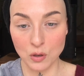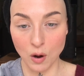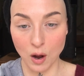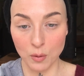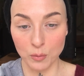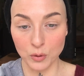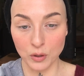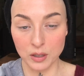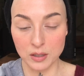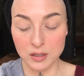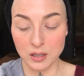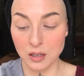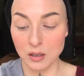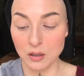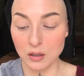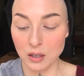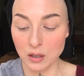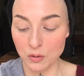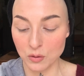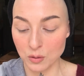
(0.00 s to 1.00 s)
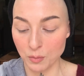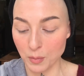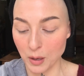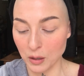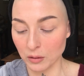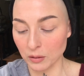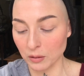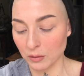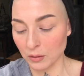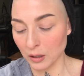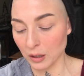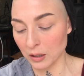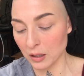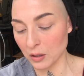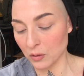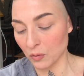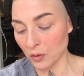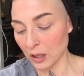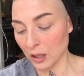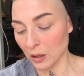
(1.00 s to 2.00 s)
I will continue to use Melt in these
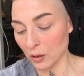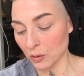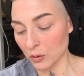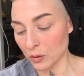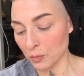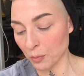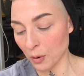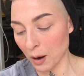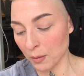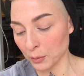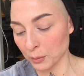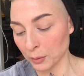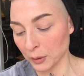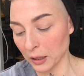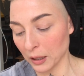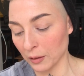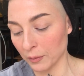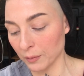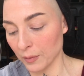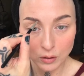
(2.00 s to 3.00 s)
videos probably.